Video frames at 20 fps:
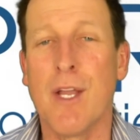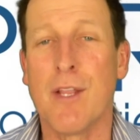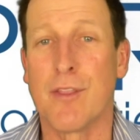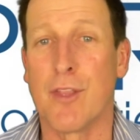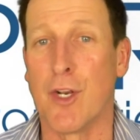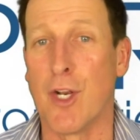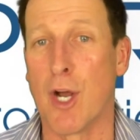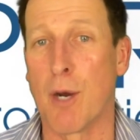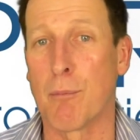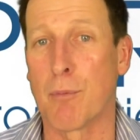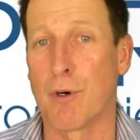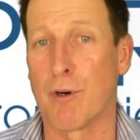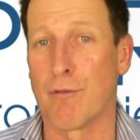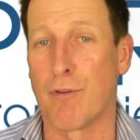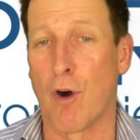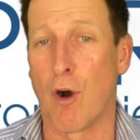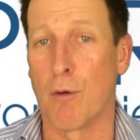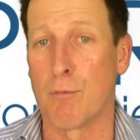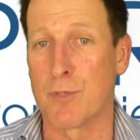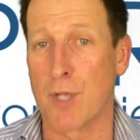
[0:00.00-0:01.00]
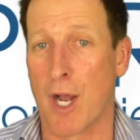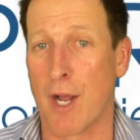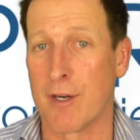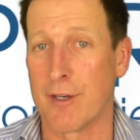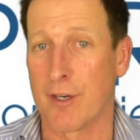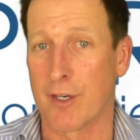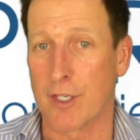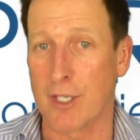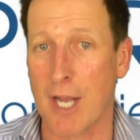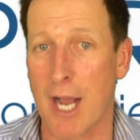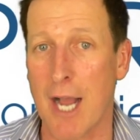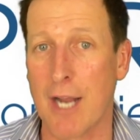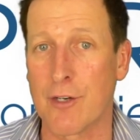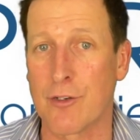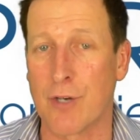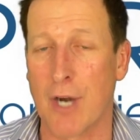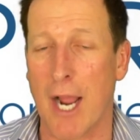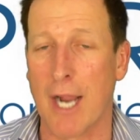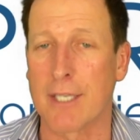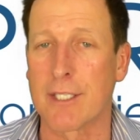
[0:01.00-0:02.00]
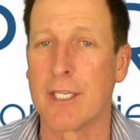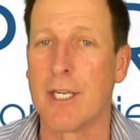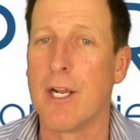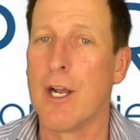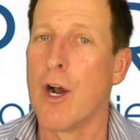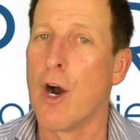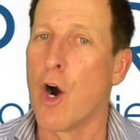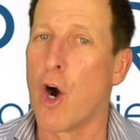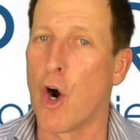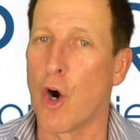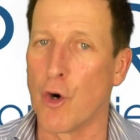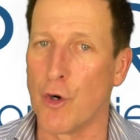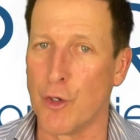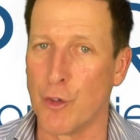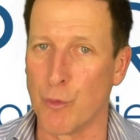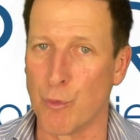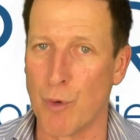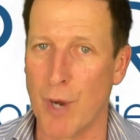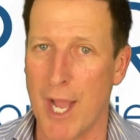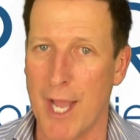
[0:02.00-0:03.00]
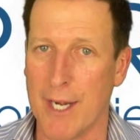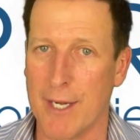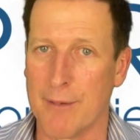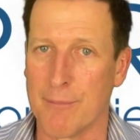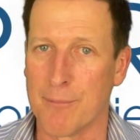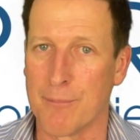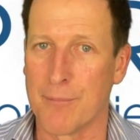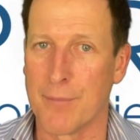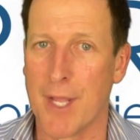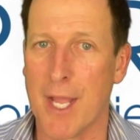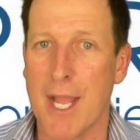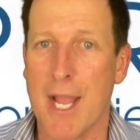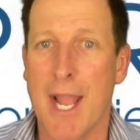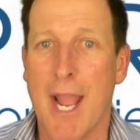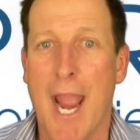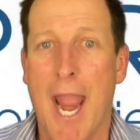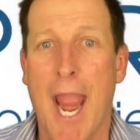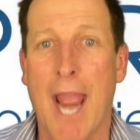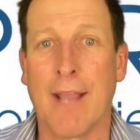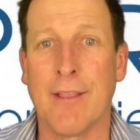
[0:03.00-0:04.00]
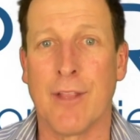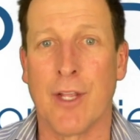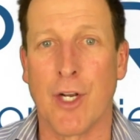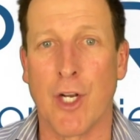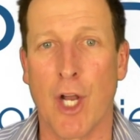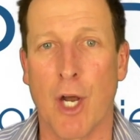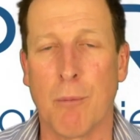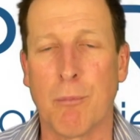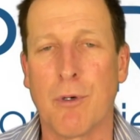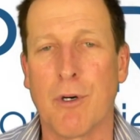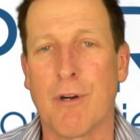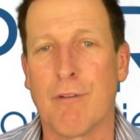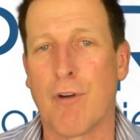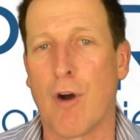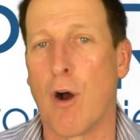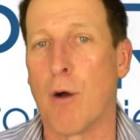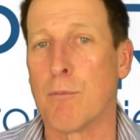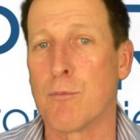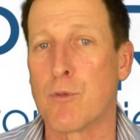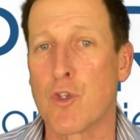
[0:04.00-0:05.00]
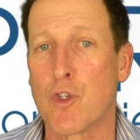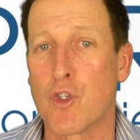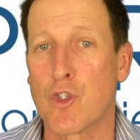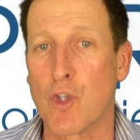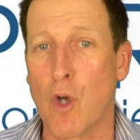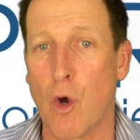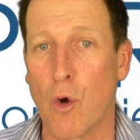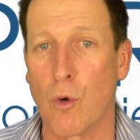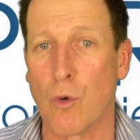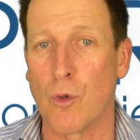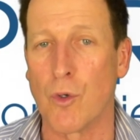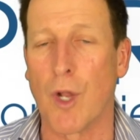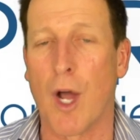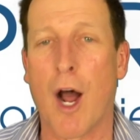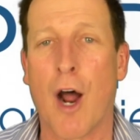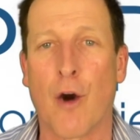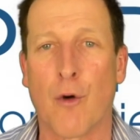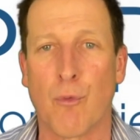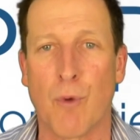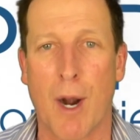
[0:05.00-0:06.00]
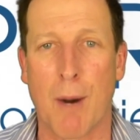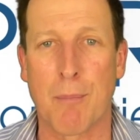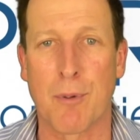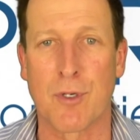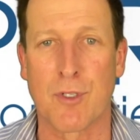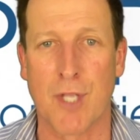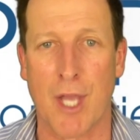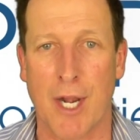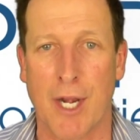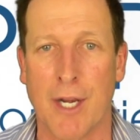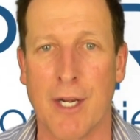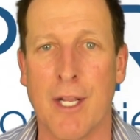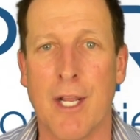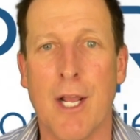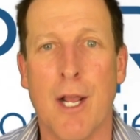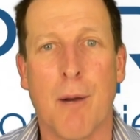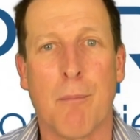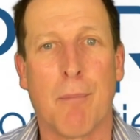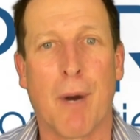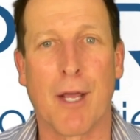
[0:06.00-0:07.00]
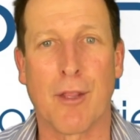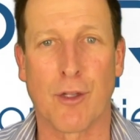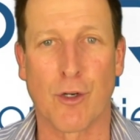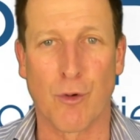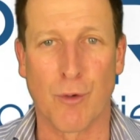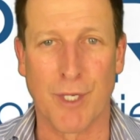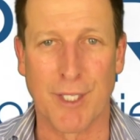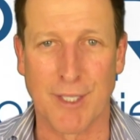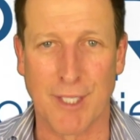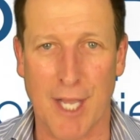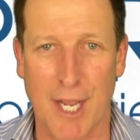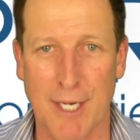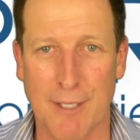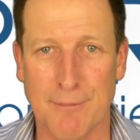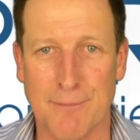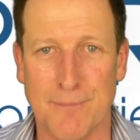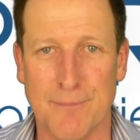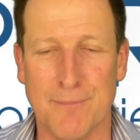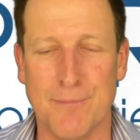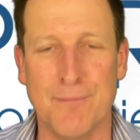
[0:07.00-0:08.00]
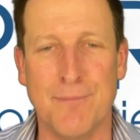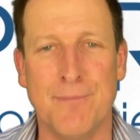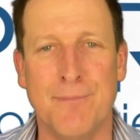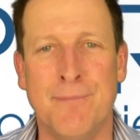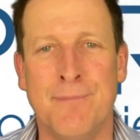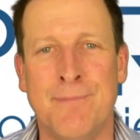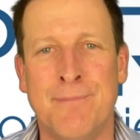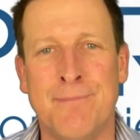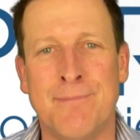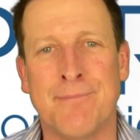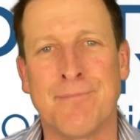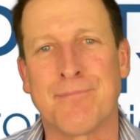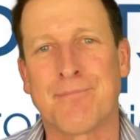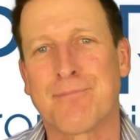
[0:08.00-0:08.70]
The number of homes under contract are in red, and the number of homes sold are represented by the green line.